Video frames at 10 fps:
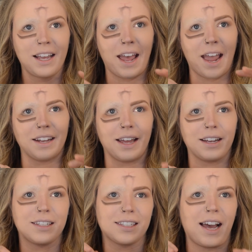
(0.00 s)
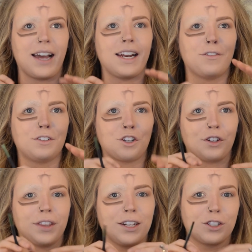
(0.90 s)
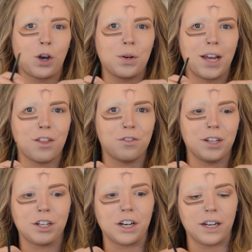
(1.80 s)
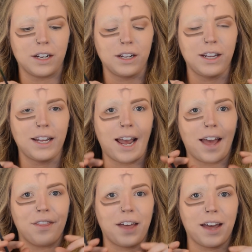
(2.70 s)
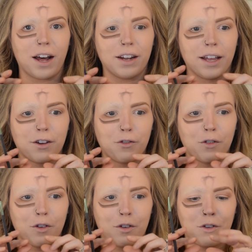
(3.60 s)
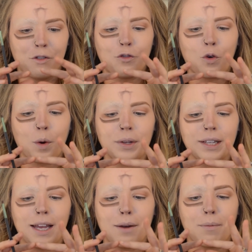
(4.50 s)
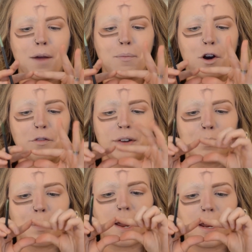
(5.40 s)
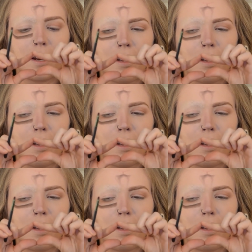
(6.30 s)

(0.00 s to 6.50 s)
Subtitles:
and like decide if certain things go together really good, and then I'll like formulate my perfect bite